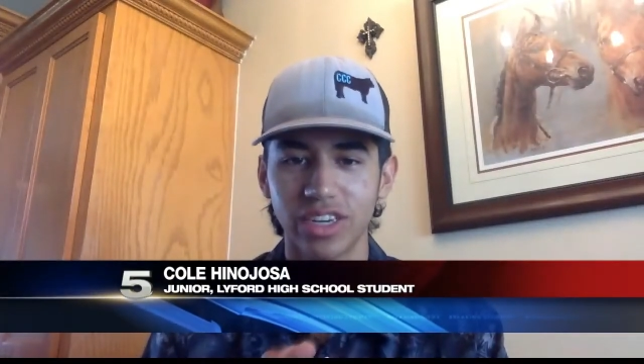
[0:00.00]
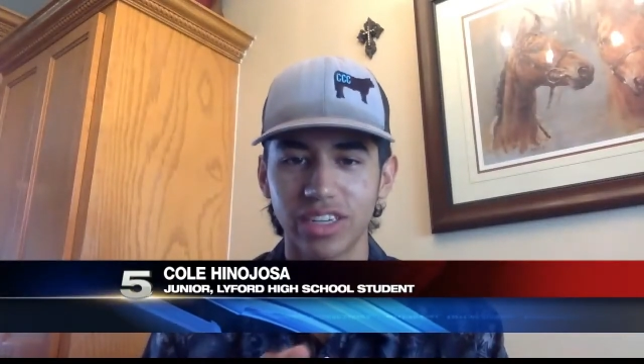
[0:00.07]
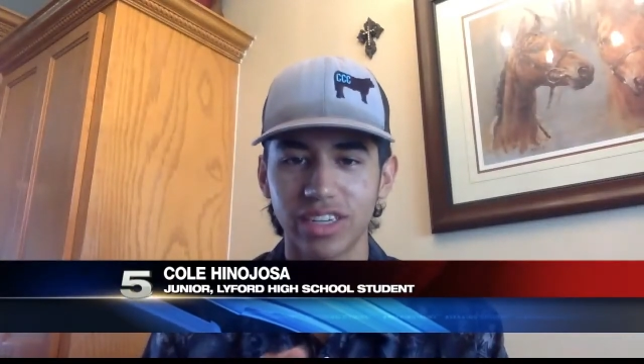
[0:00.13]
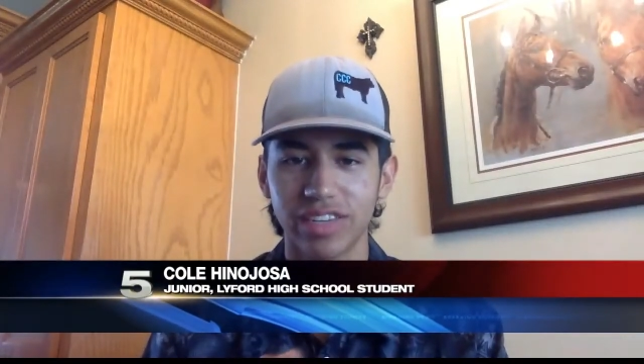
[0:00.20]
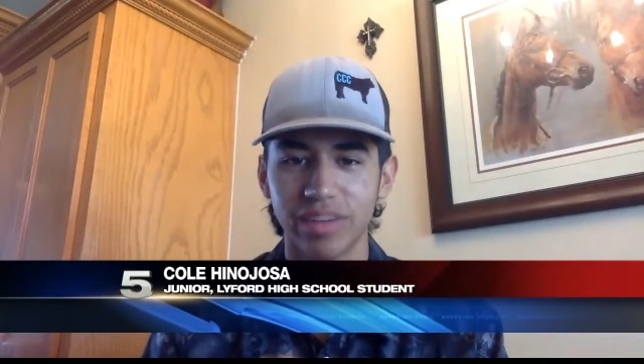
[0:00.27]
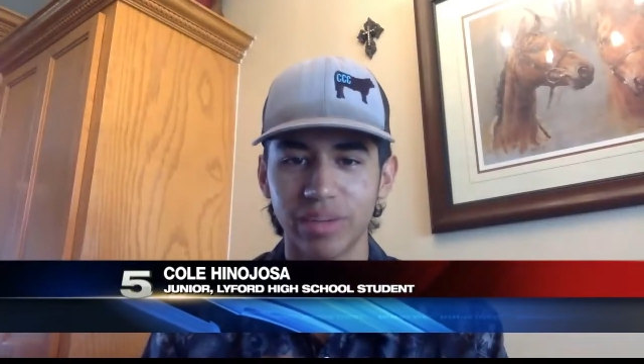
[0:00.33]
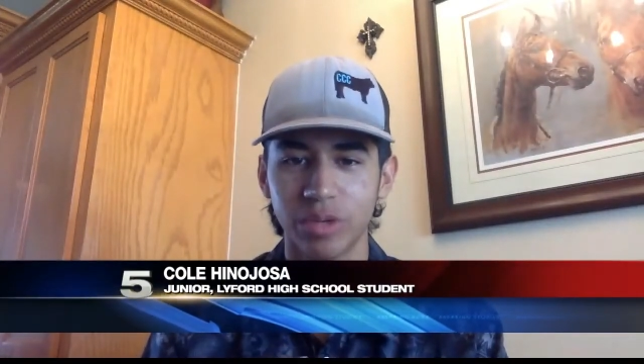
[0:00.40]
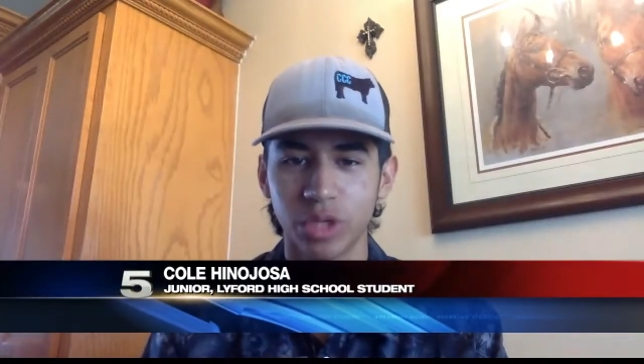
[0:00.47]
If
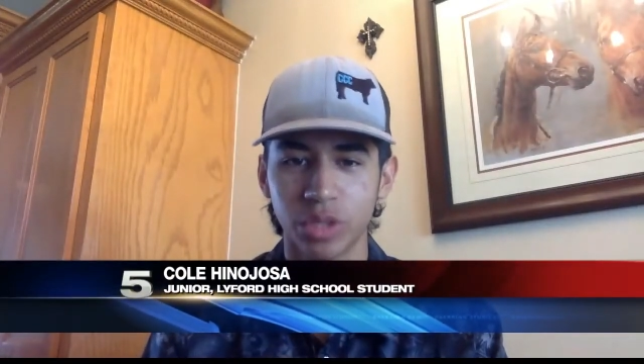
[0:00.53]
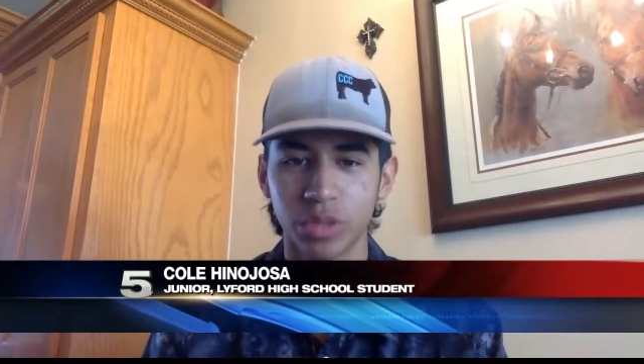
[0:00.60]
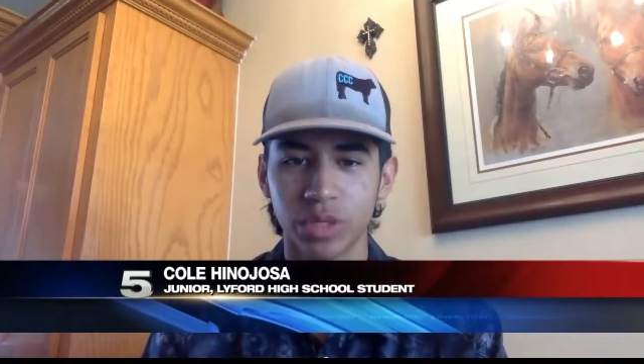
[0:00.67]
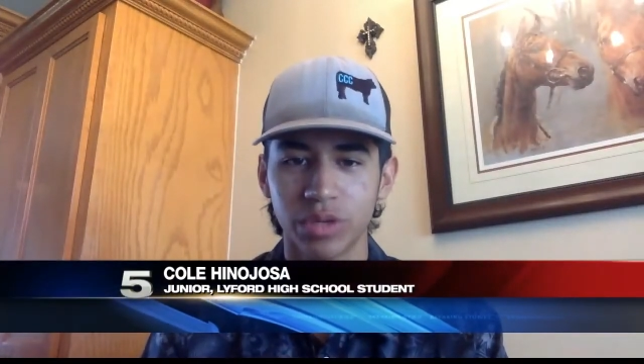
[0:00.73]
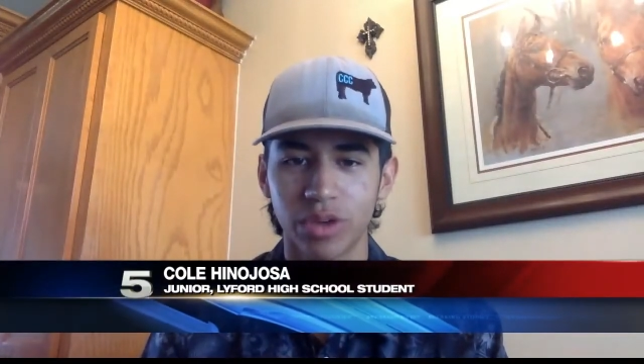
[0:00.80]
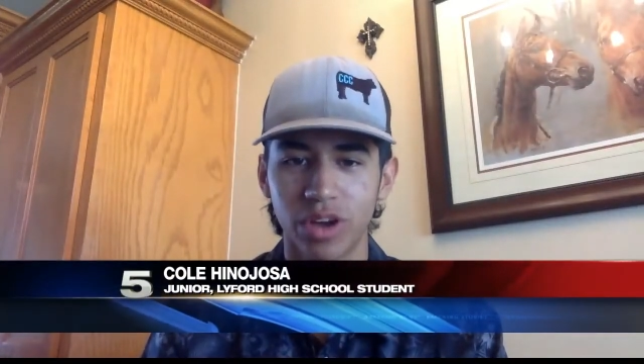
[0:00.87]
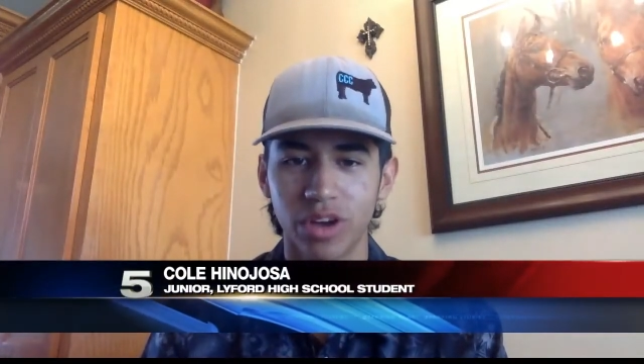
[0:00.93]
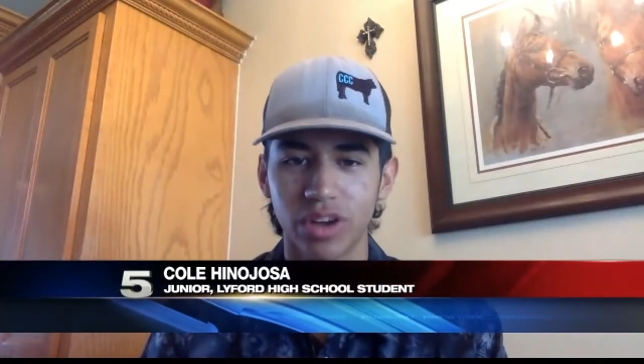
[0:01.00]
I'm doing something
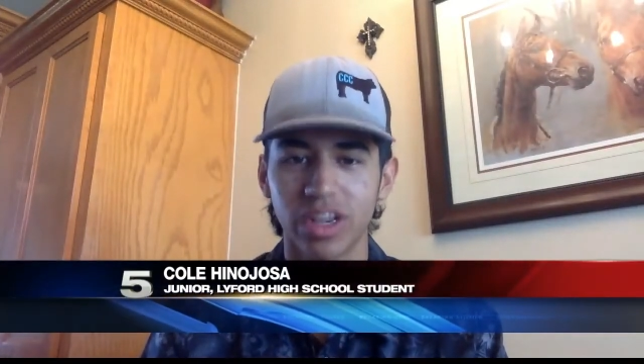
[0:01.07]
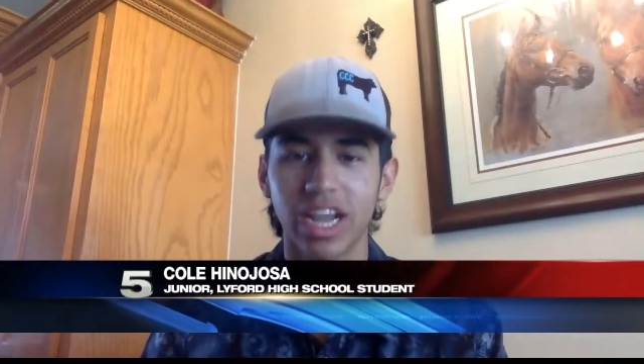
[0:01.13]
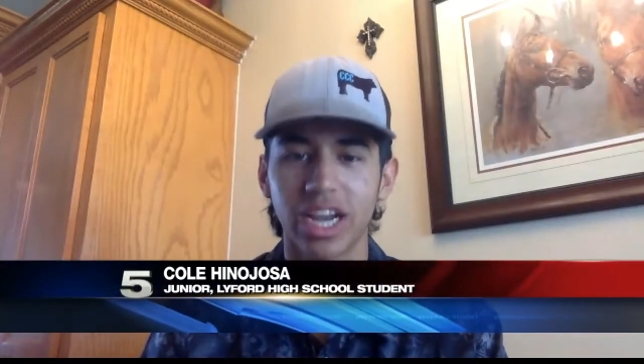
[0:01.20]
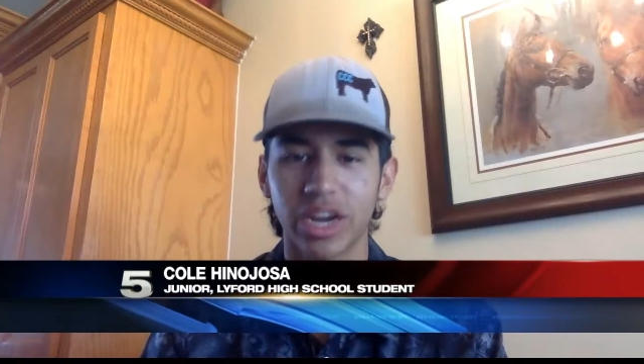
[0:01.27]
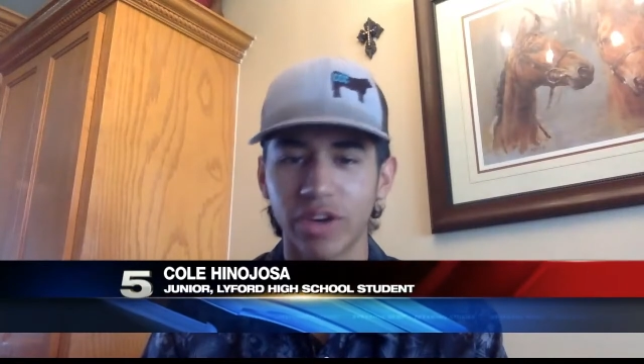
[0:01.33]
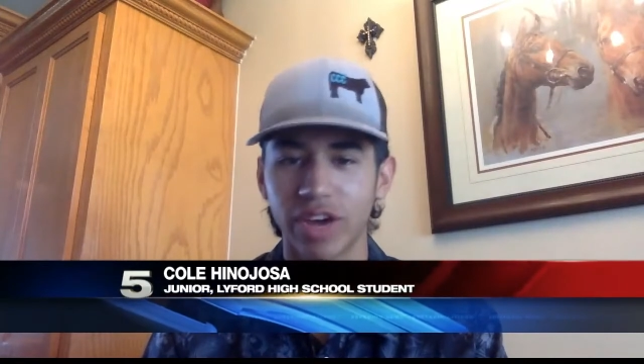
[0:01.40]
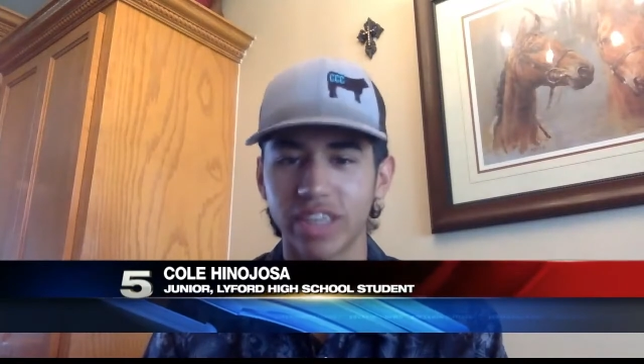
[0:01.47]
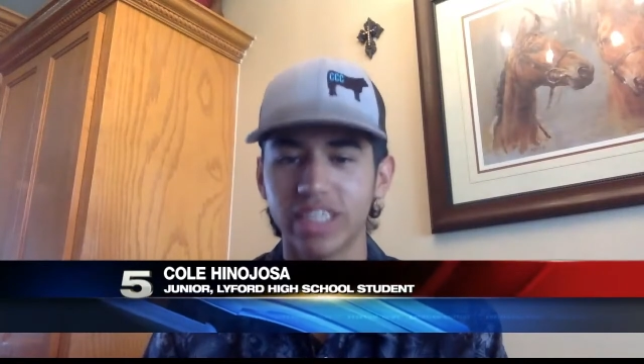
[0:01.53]
wrong, I
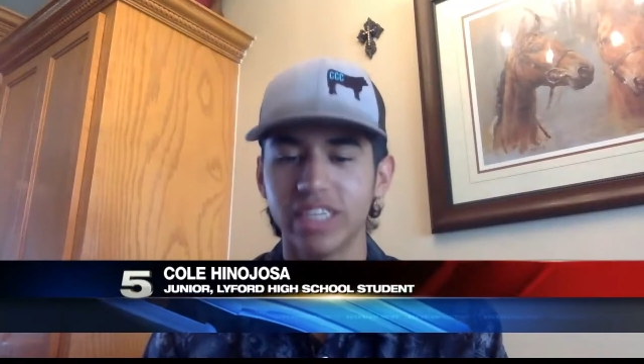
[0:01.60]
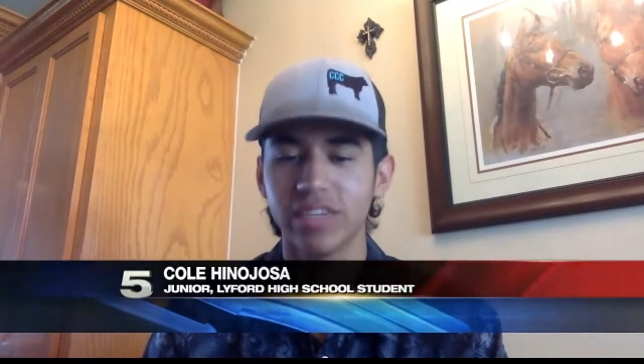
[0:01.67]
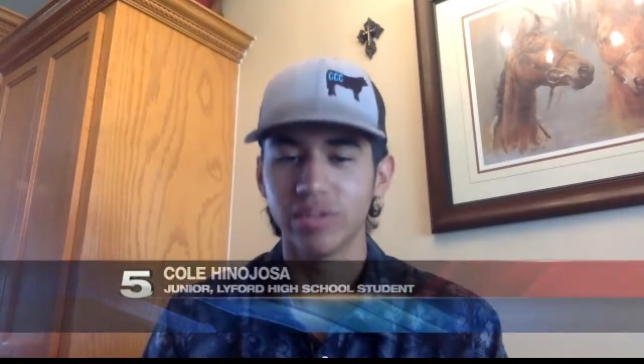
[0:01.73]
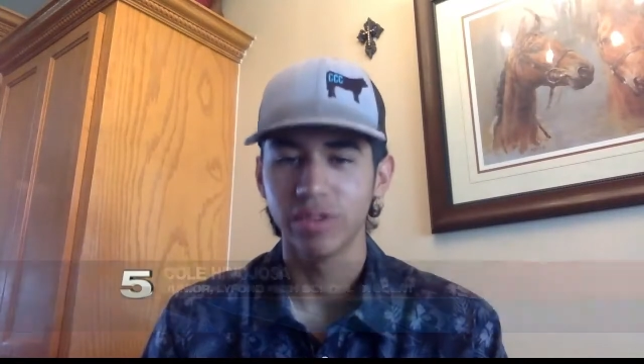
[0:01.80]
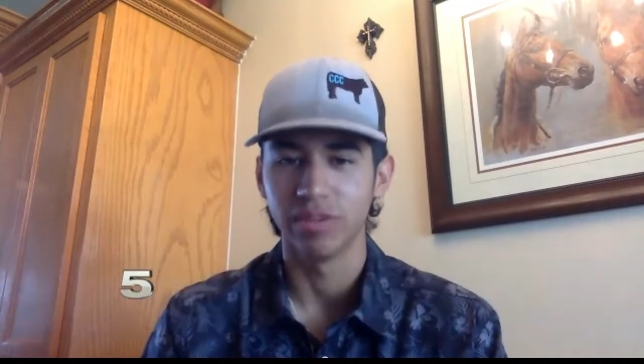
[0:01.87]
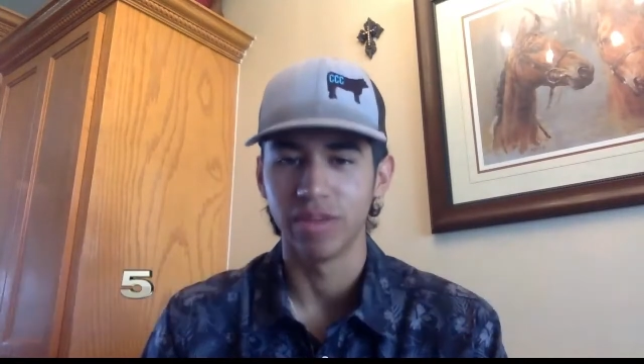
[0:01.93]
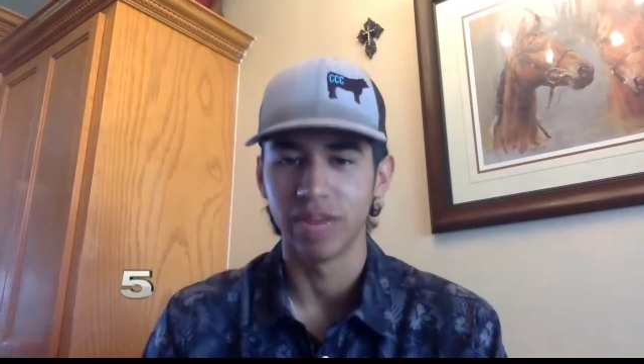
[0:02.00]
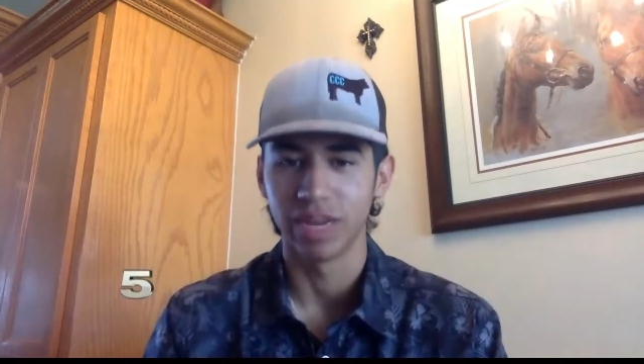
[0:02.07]
correct it when,
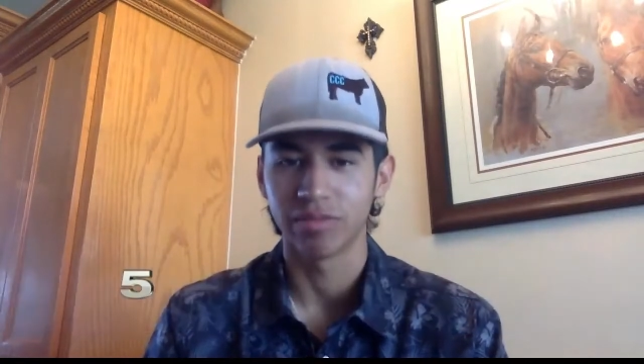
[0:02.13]
like,